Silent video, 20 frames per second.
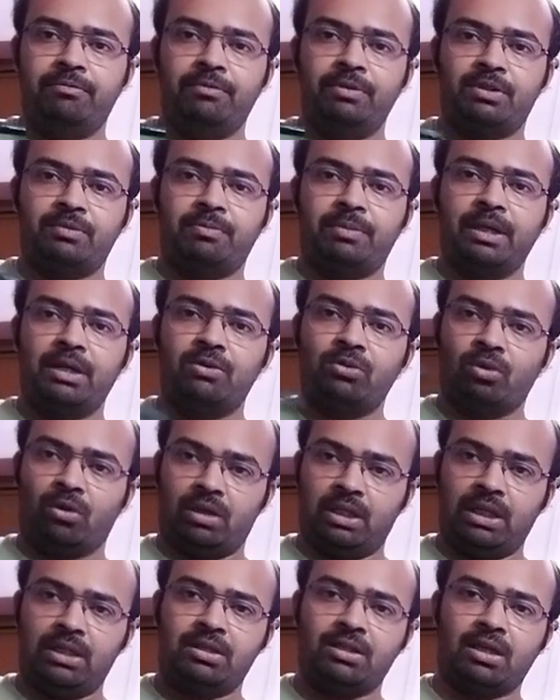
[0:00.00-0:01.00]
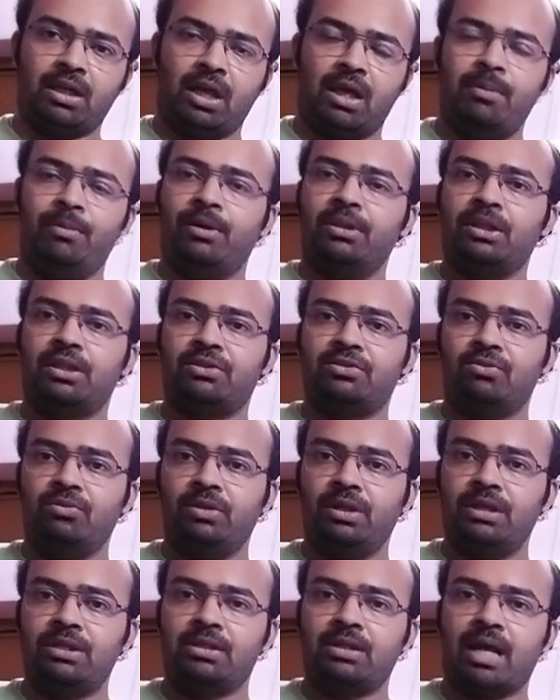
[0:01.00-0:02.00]
spread knowledge among the
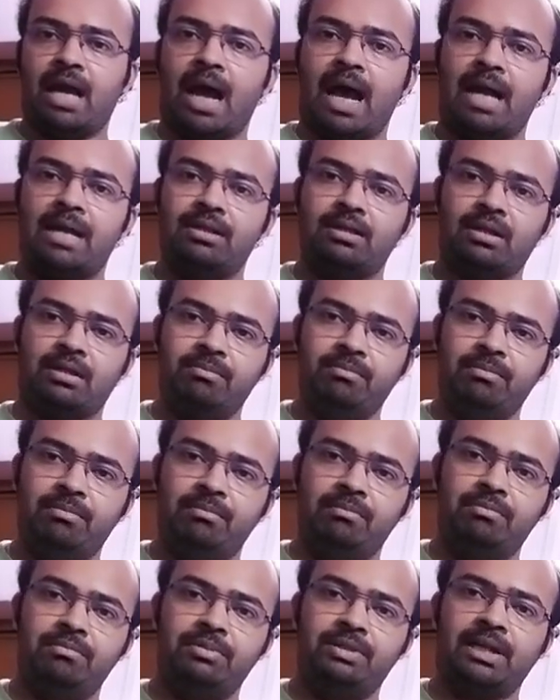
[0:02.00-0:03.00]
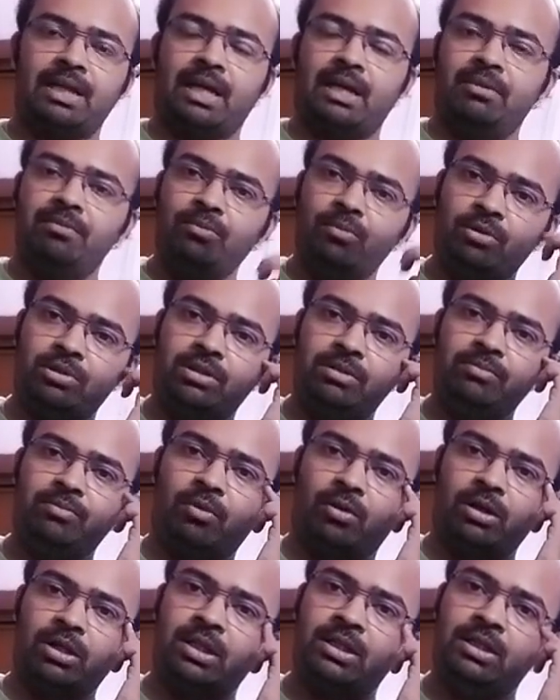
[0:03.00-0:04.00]
students, and the second most
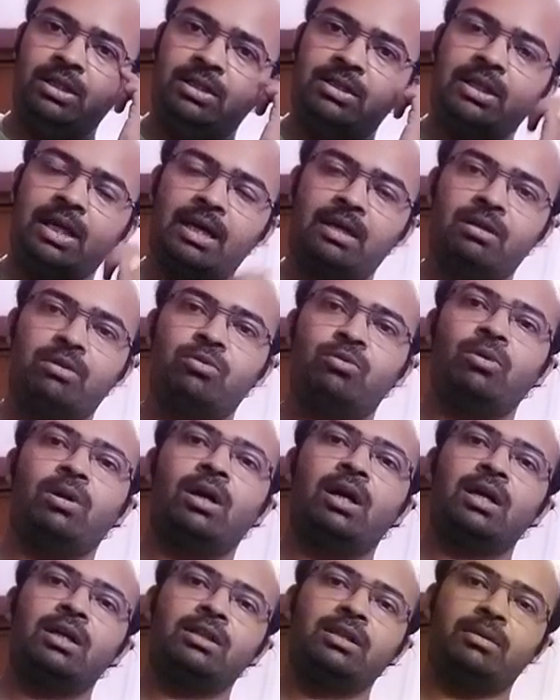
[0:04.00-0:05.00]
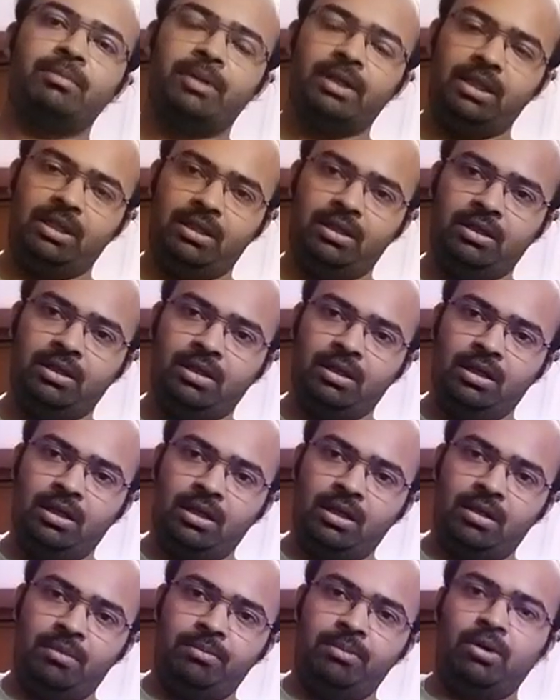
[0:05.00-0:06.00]
important is that to earn the money.
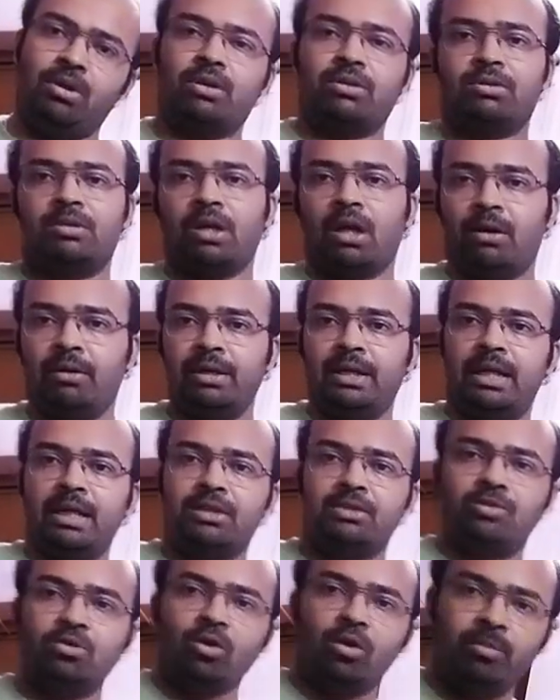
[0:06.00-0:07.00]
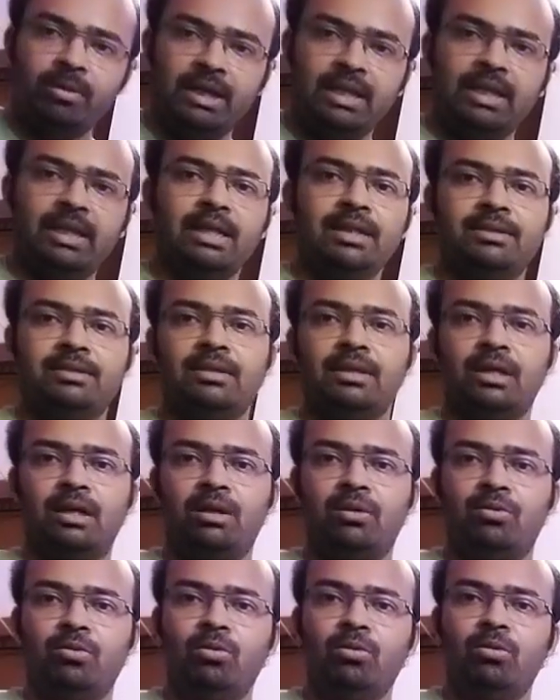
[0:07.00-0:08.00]
Because nowadays nobody is there
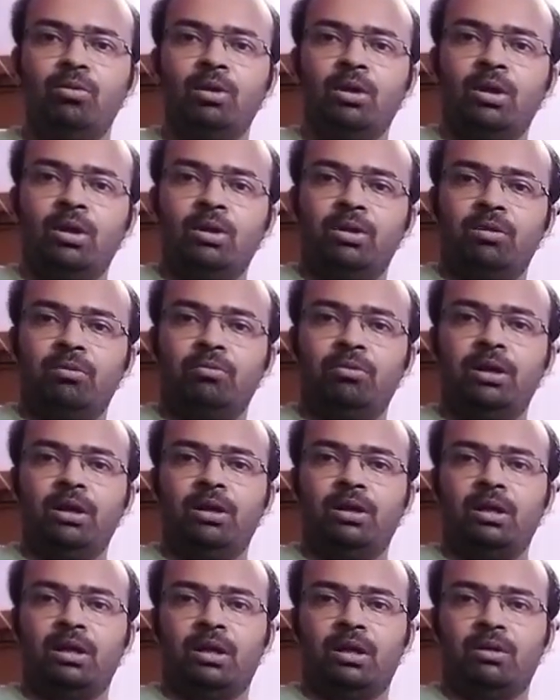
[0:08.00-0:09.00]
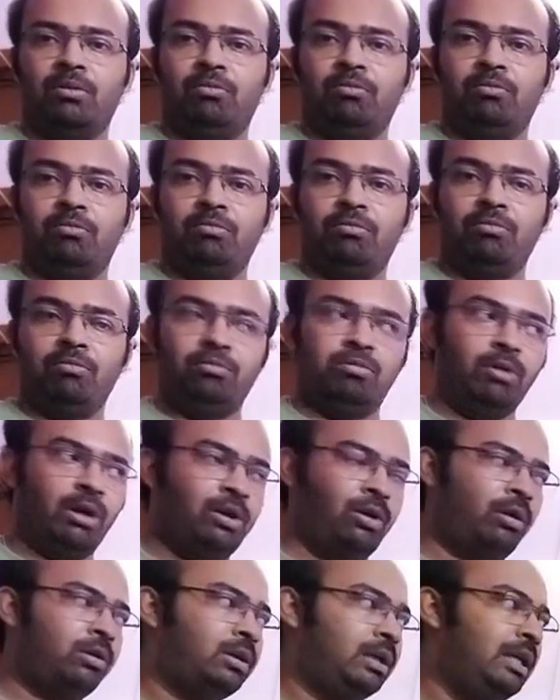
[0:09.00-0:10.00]
who are
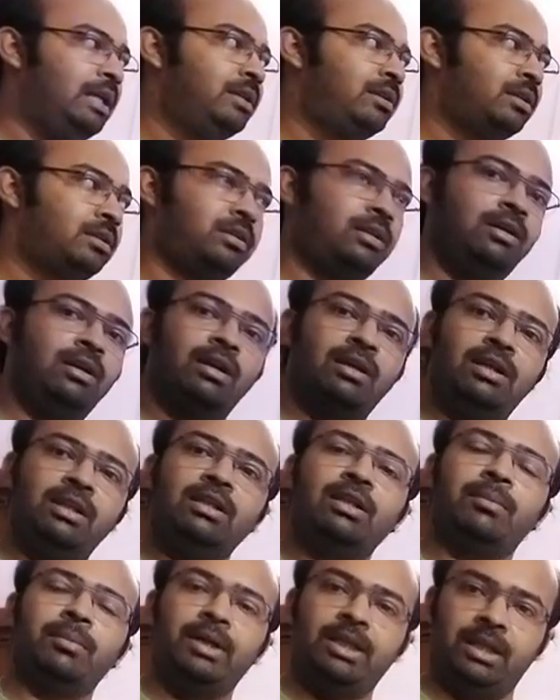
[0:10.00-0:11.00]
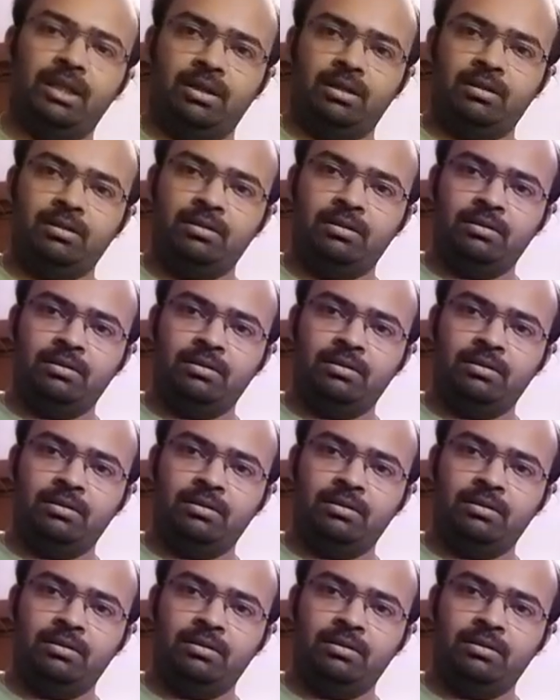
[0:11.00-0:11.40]
not interested in earning the money.